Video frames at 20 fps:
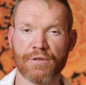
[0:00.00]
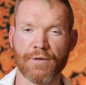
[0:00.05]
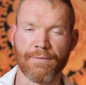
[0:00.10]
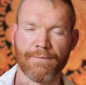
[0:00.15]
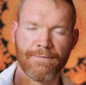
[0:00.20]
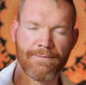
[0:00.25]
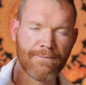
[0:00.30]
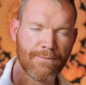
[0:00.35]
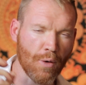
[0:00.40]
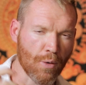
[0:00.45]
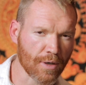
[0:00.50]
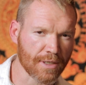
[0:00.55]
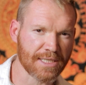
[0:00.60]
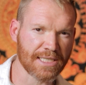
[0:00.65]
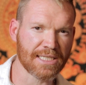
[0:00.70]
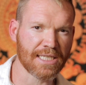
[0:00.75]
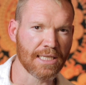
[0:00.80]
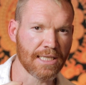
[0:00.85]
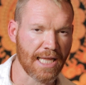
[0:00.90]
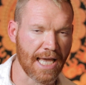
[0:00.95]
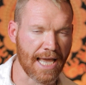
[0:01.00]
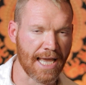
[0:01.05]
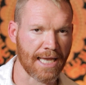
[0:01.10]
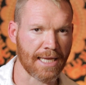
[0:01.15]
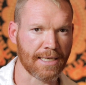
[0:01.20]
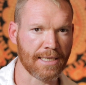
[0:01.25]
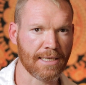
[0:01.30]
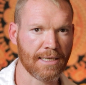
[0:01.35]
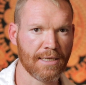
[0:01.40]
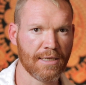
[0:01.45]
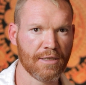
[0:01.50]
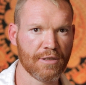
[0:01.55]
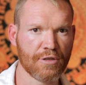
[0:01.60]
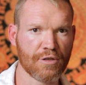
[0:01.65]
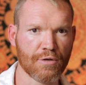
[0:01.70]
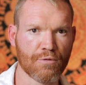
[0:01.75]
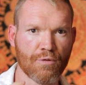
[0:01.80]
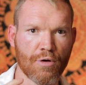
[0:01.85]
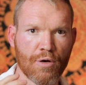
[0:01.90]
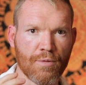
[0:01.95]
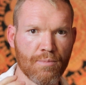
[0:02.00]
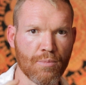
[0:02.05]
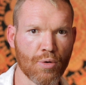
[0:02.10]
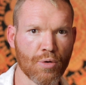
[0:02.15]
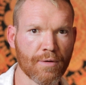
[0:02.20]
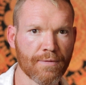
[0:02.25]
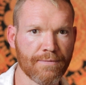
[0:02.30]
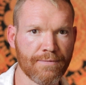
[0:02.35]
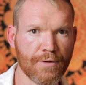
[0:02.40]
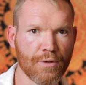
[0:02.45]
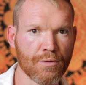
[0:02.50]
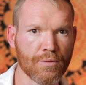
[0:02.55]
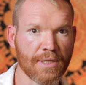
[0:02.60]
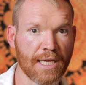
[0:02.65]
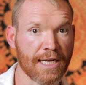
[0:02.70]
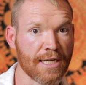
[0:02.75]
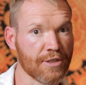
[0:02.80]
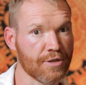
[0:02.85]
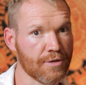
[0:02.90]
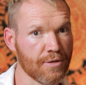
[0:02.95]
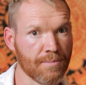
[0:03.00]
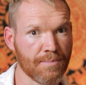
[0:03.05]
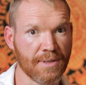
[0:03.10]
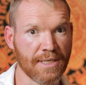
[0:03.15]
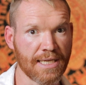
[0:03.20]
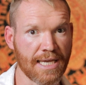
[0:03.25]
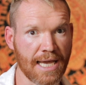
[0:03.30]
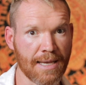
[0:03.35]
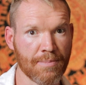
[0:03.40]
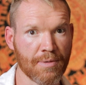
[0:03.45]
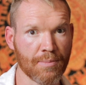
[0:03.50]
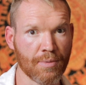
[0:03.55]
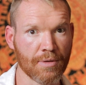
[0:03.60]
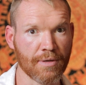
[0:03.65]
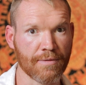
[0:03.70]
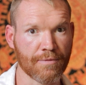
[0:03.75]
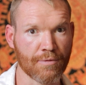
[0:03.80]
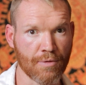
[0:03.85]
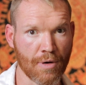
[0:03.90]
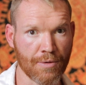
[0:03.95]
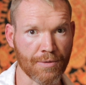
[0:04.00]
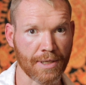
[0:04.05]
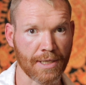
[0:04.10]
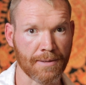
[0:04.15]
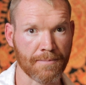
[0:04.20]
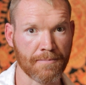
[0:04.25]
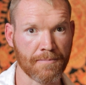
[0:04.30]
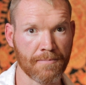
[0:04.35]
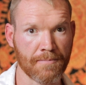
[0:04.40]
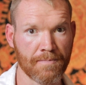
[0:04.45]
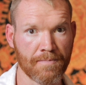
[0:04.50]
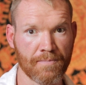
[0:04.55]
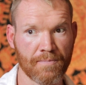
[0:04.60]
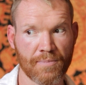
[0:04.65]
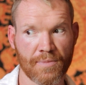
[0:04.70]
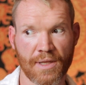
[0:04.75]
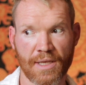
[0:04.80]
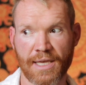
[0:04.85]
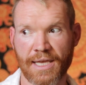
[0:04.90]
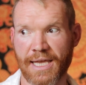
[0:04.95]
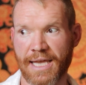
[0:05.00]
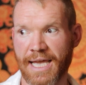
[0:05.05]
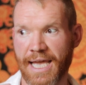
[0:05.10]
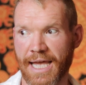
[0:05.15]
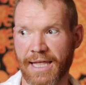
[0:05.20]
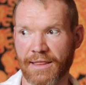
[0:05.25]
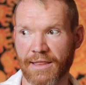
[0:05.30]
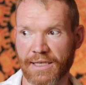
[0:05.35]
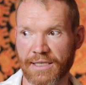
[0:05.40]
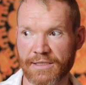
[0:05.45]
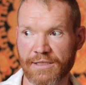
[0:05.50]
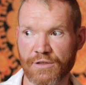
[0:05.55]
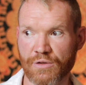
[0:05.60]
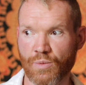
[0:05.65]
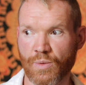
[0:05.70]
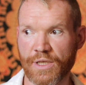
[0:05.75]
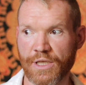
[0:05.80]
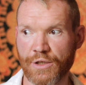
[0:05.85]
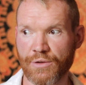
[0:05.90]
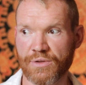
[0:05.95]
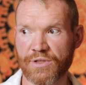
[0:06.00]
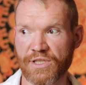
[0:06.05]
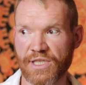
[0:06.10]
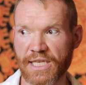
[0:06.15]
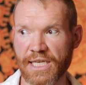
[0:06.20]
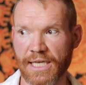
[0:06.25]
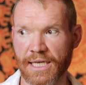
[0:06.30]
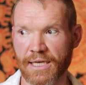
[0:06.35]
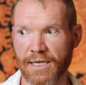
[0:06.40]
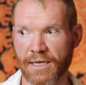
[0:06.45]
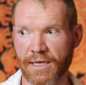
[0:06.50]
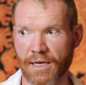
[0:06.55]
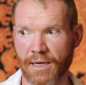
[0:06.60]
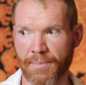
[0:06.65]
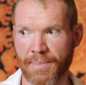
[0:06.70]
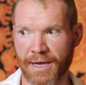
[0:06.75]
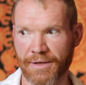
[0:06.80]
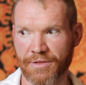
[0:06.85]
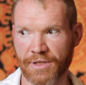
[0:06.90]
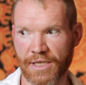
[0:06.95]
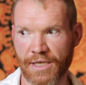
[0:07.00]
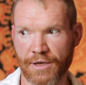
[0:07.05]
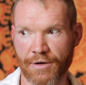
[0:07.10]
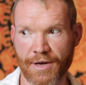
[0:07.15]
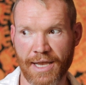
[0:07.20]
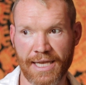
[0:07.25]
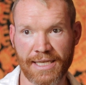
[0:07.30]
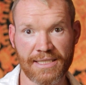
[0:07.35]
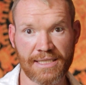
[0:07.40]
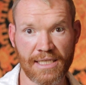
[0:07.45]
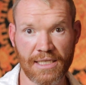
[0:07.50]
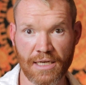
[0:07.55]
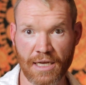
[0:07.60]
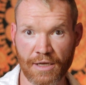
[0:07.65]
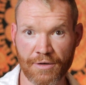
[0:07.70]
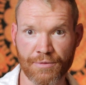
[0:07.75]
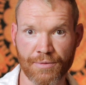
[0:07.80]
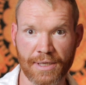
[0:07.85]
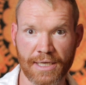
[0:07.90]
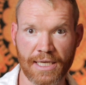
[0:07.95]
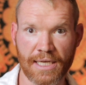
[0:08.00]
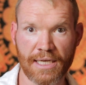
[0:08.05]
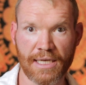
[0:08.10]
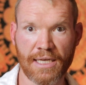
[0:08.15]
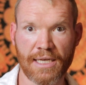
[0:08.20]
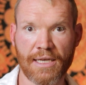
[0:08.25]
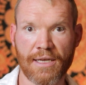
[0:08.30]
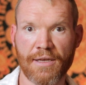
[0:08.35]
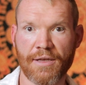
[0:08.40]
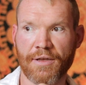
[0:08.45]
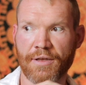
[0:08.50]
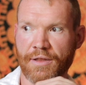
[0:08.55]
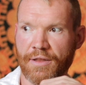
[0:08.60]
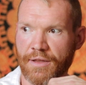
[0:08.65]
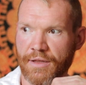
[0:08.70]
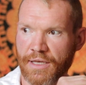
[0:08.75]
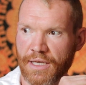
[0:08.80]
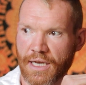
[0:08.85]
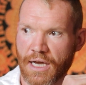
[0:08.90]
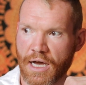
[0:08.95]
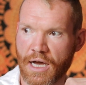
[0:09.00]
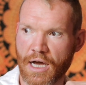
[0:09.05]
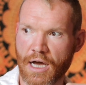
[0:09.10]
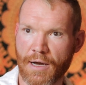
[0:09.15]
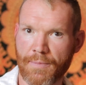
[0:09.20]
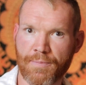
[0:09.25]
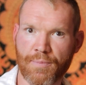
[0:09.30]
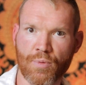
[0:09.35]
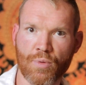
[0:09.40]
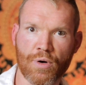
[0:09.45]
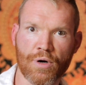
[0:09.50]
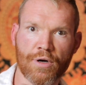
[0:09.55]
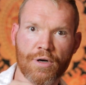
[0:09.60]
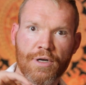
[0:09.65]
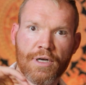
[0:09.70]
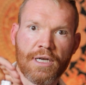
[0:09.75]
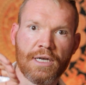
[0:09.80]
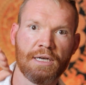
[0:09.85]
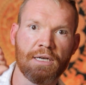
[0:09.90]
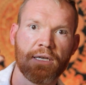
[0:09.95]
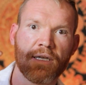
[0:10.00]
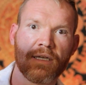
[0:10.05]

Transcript: to force the land to grow more food than it should be capable of growing. And this is when you see, about the year 1800, the upward,